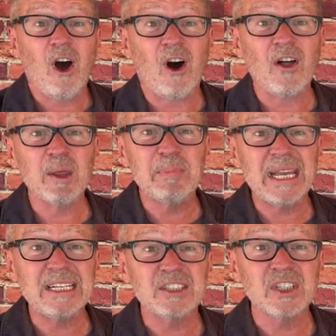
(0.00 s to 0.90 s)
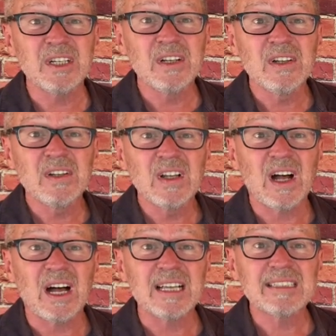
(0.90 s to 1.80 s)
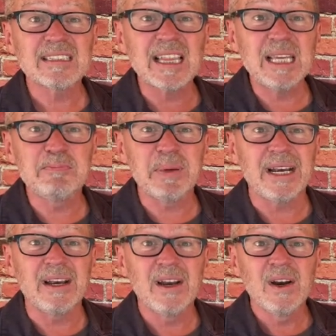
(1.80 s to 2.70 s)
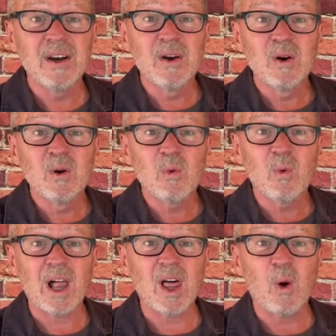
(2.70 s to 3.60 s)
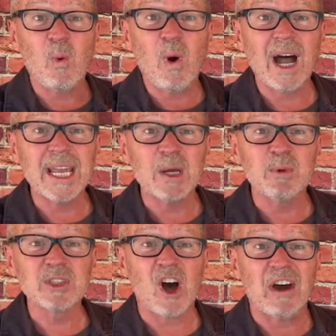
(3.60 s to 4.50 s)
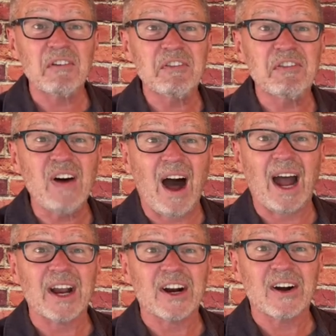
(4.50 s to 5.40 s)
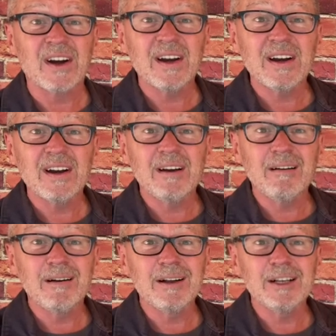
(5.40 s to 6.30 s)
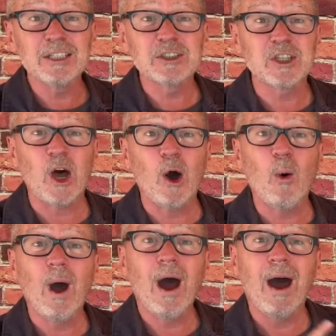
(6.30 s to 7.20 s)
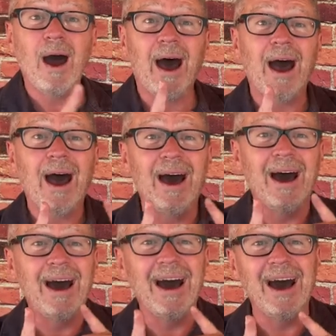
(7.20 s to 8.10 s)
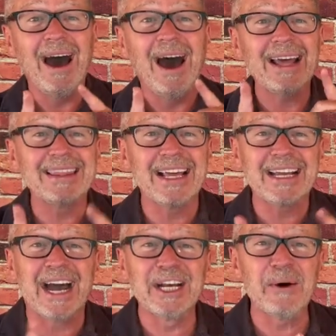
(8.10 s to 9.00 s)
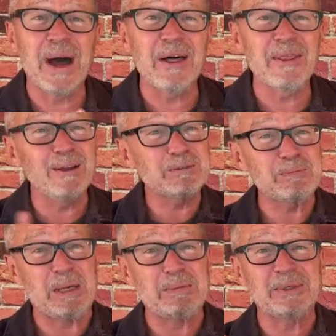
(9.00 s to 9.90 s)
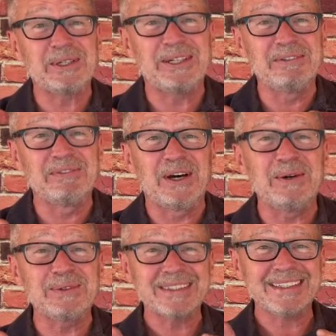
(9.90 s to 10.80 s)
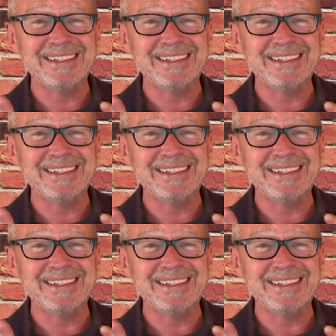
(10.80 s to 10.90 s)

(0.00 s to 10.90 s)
on the beach, sleeping while Hawaii was on fire. So I think I know how those people are going to vote.